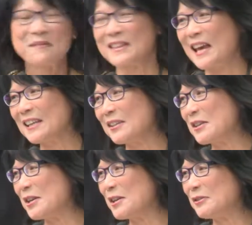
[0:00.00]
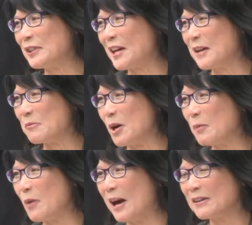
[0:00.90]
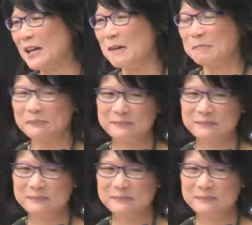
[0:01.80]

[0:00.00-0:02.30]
Thank you for that warm welcome.